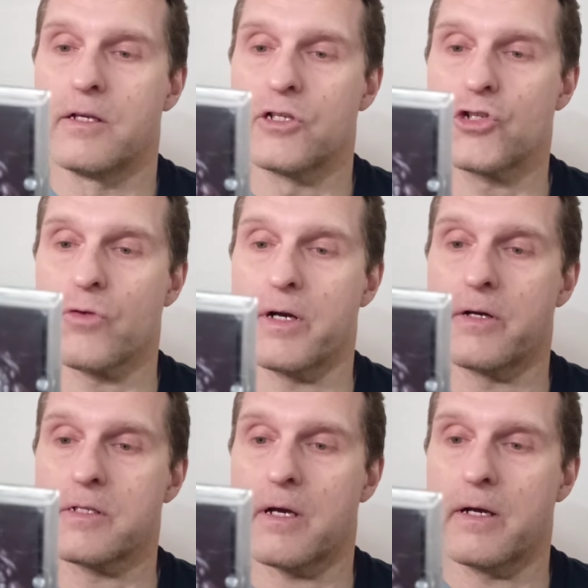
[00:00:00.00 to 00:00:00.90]

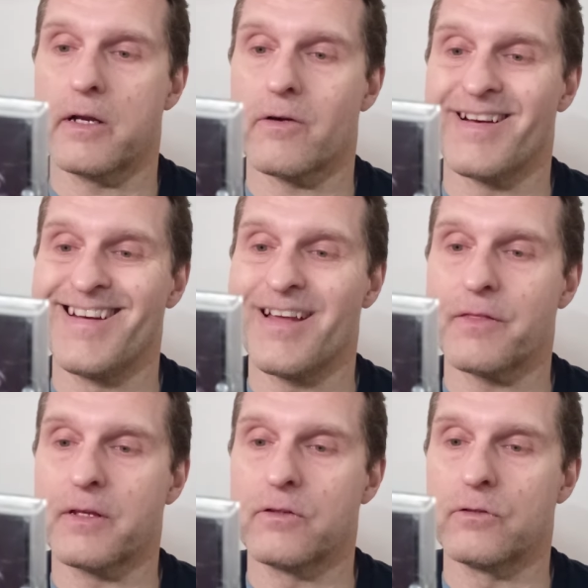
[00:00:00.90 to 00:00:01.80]
Strutters on here,
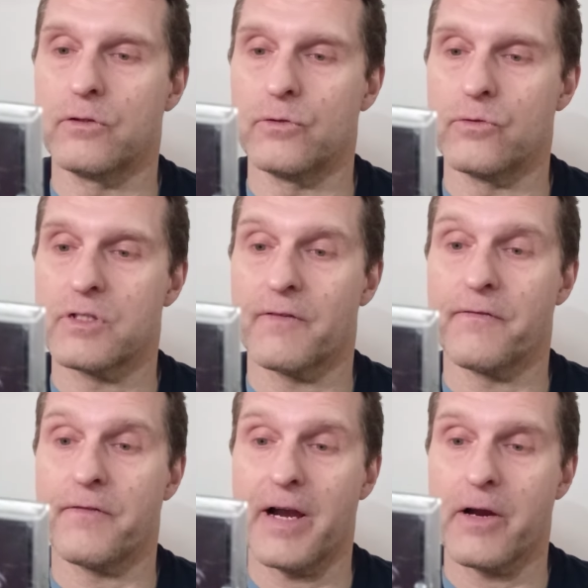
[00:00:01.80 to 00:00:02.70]
Nothing to Lose,
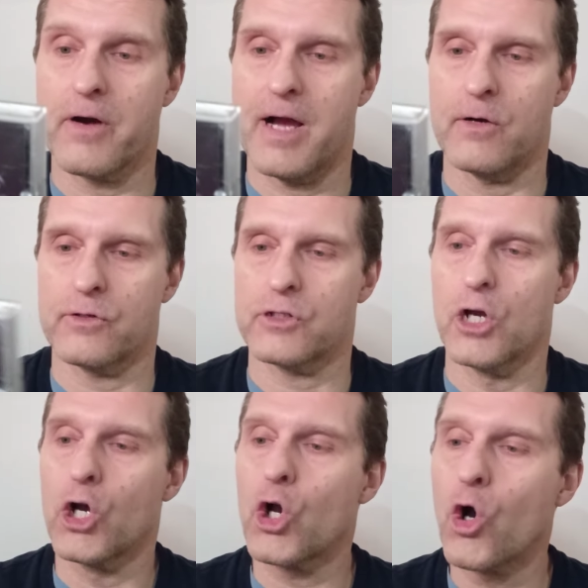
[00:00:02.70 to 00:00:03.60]
Firehouse,